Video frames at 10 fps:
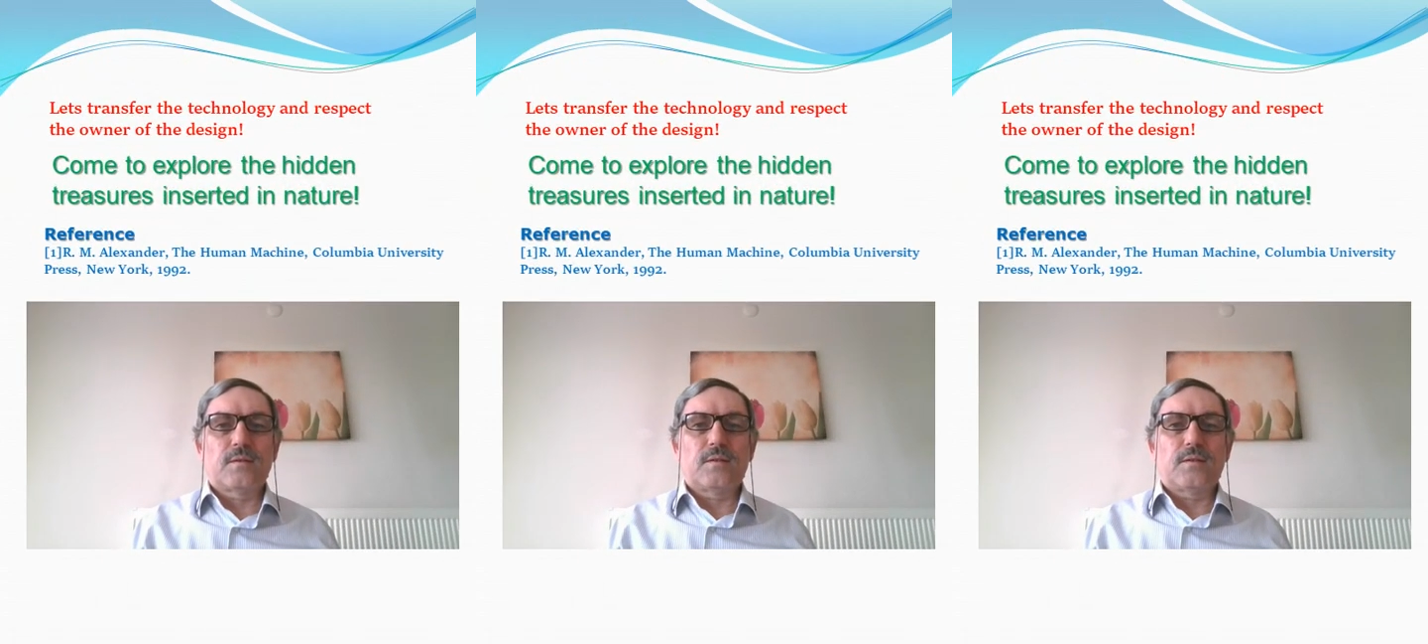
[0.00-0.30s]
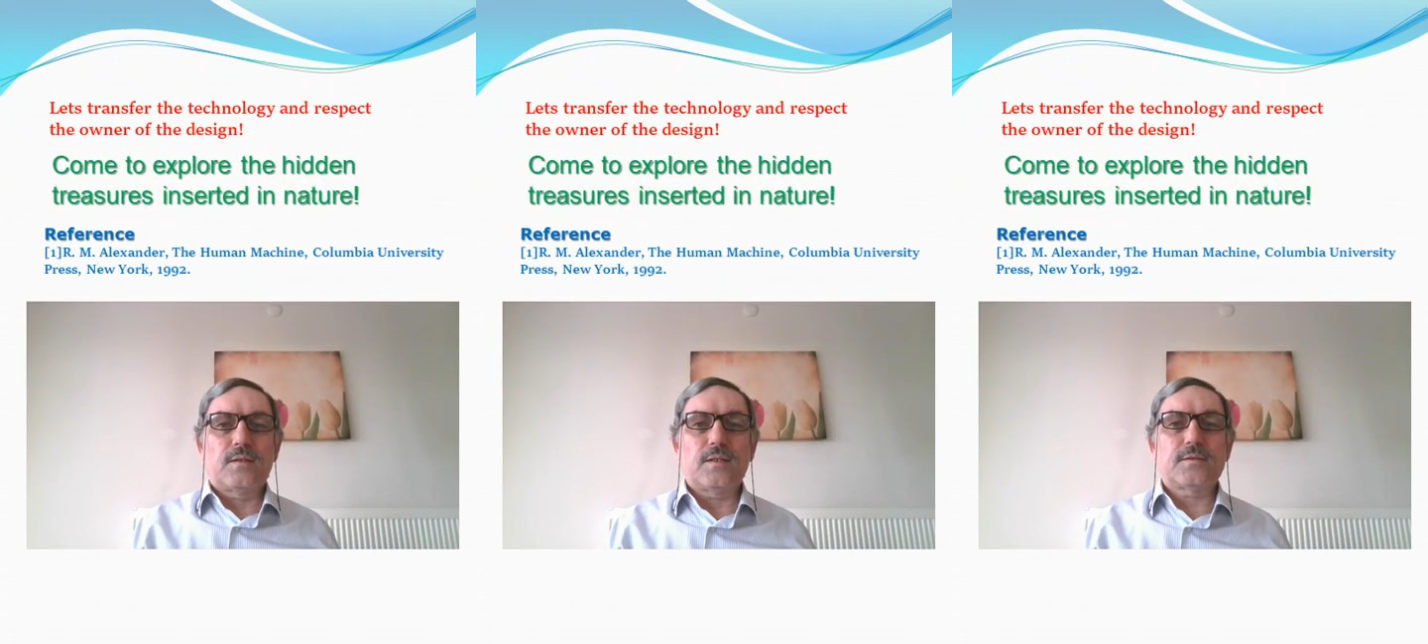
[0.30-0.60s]

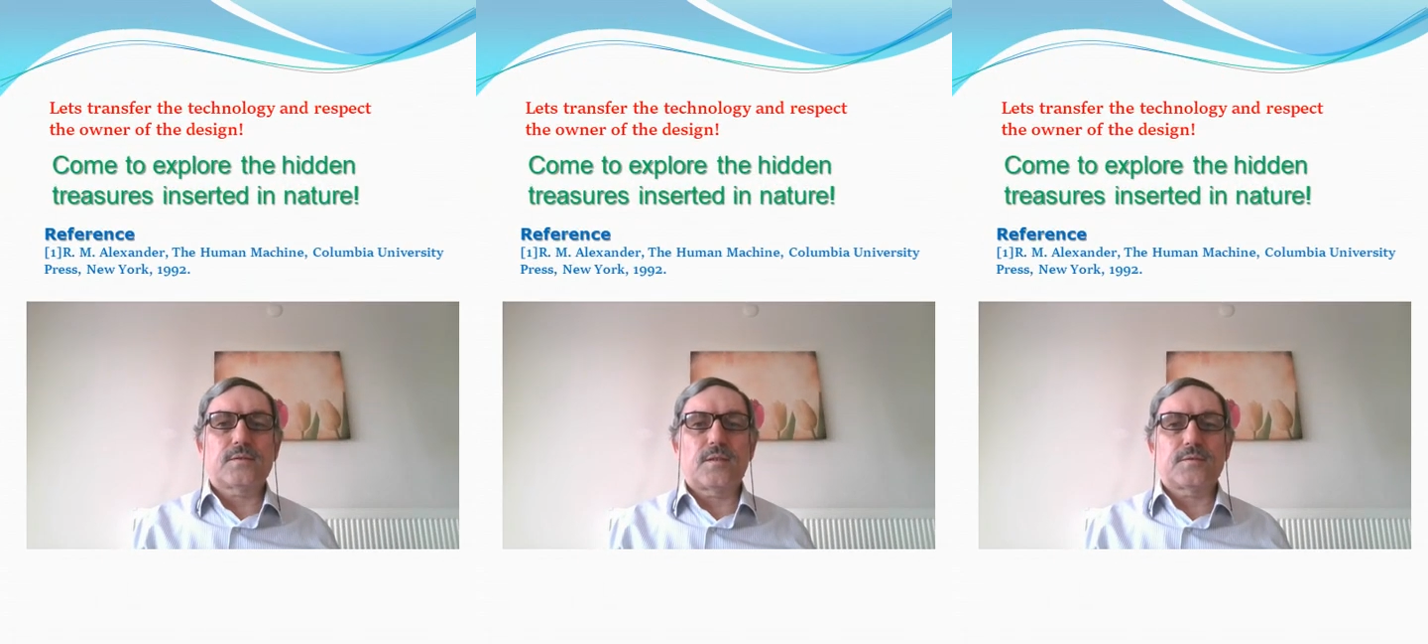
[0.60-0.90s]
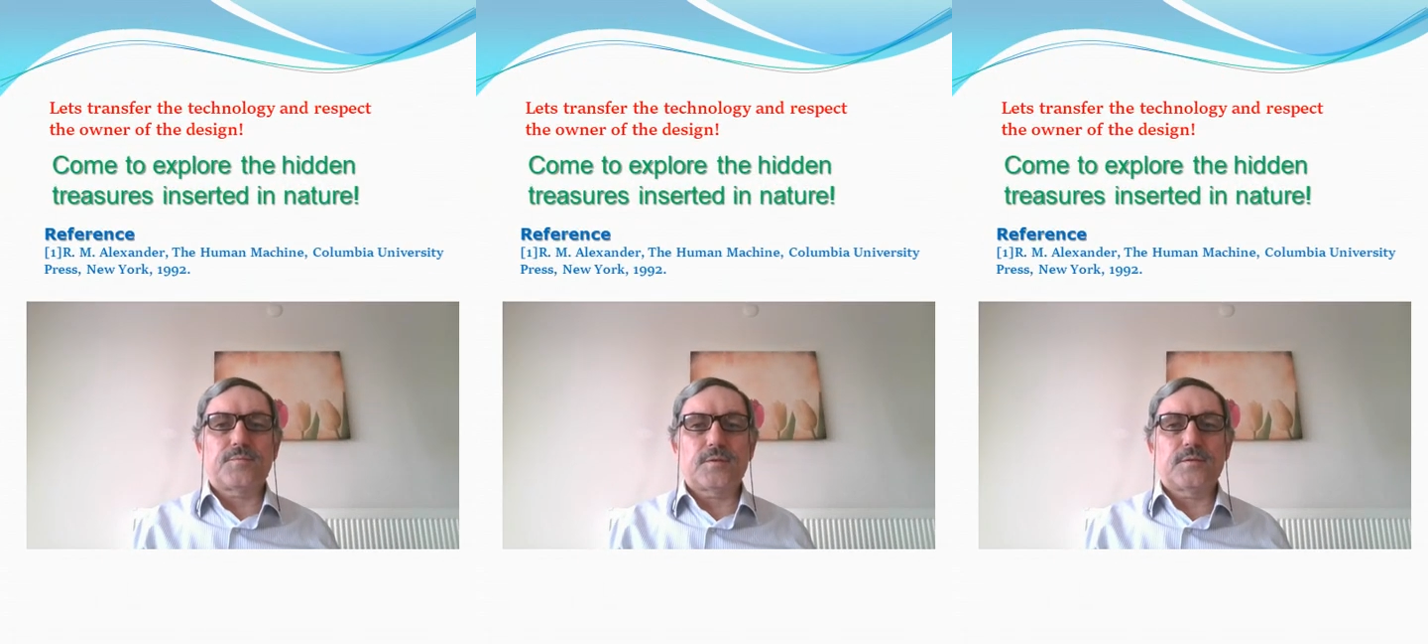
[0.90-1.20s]
Let's
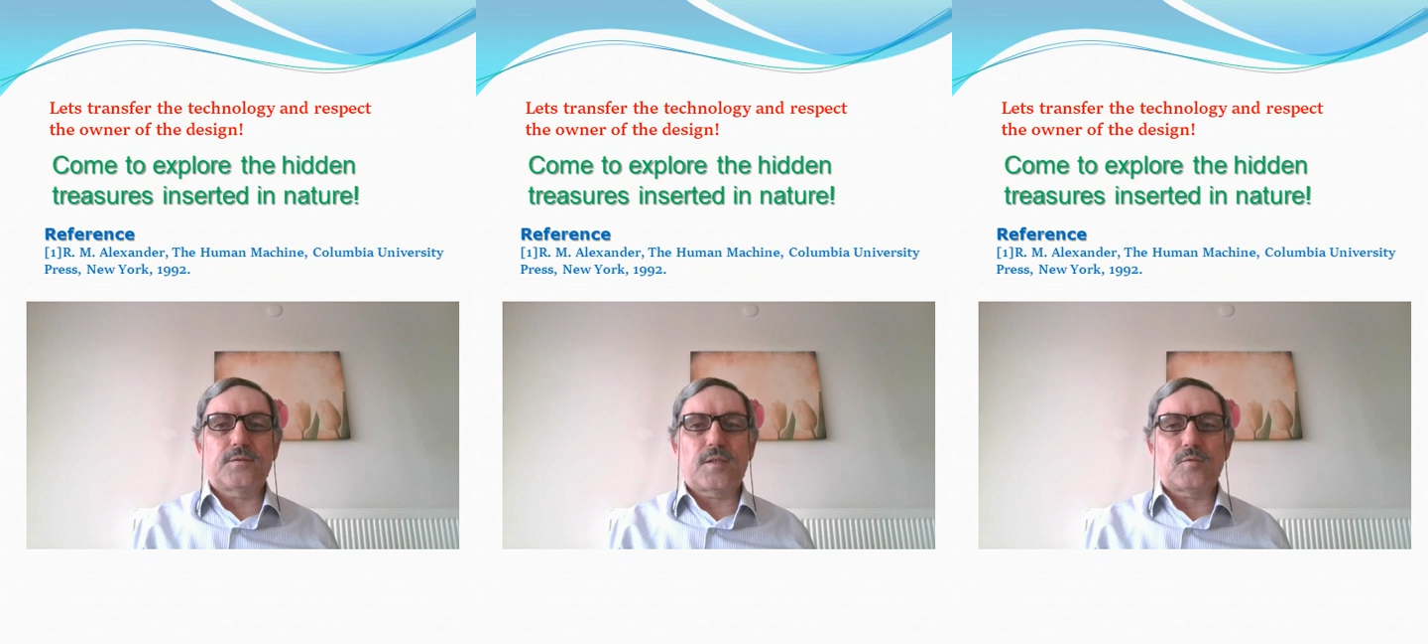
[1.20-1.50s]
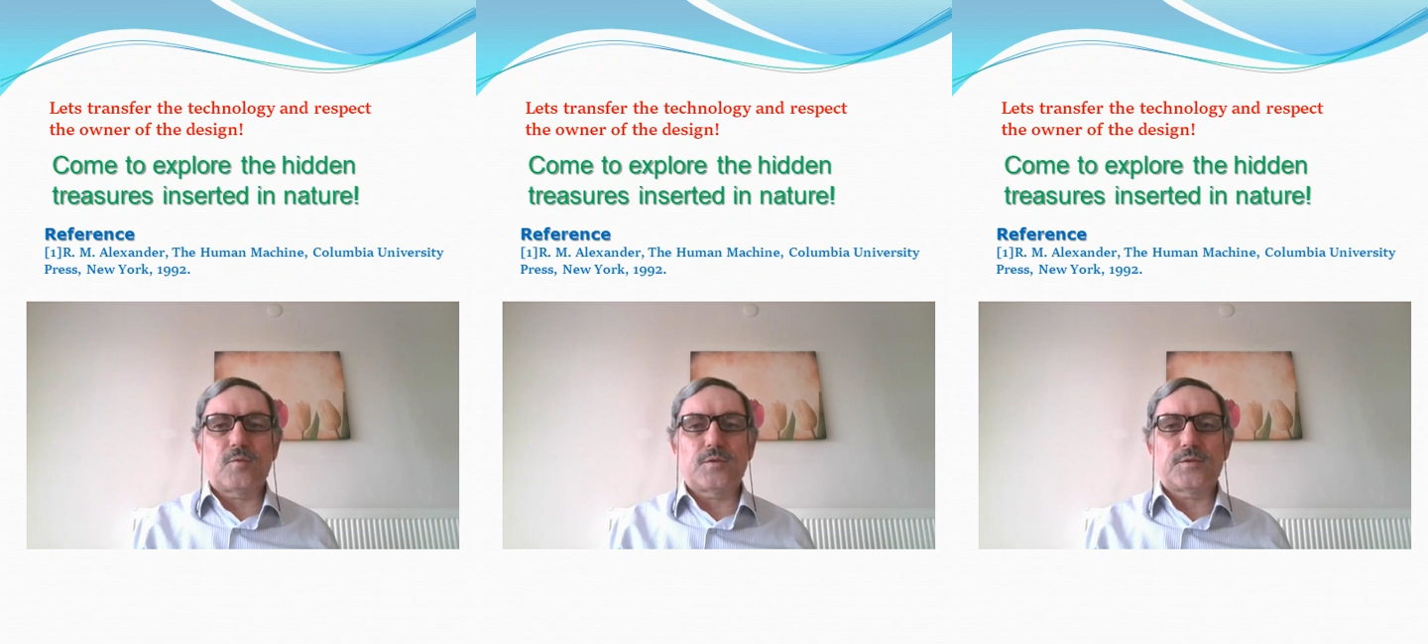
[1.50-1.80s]
transfer the
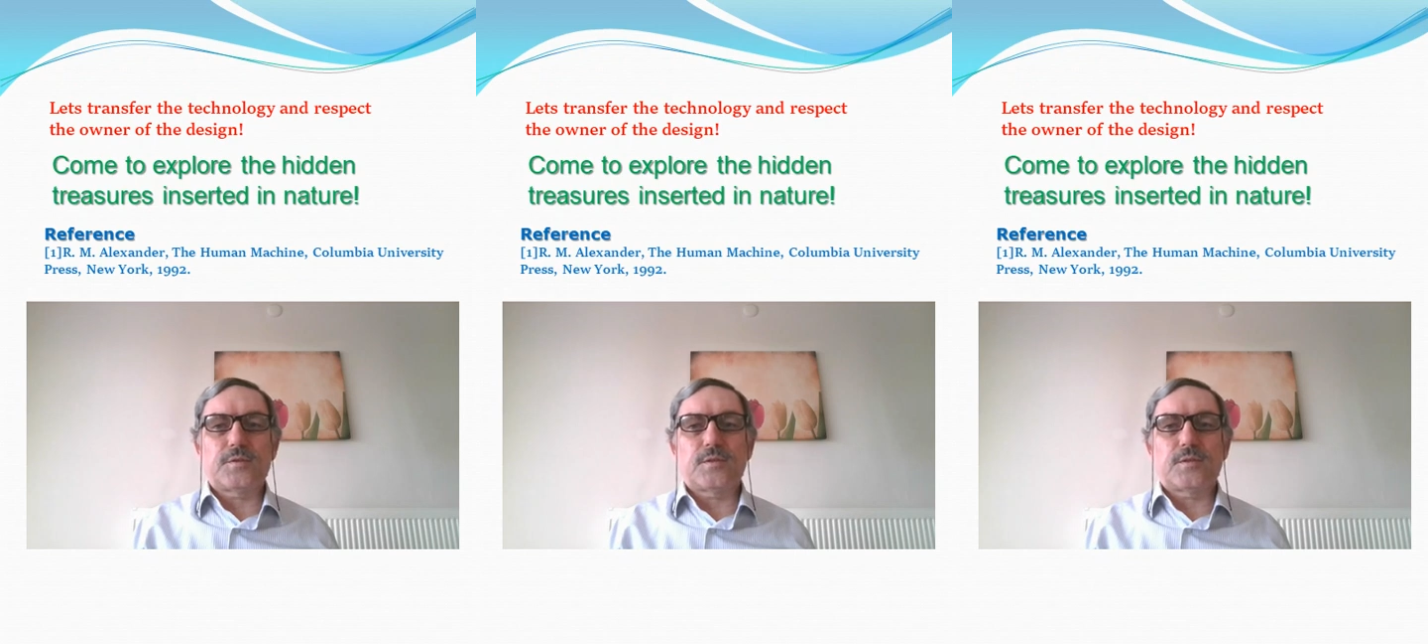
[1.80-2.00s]
technology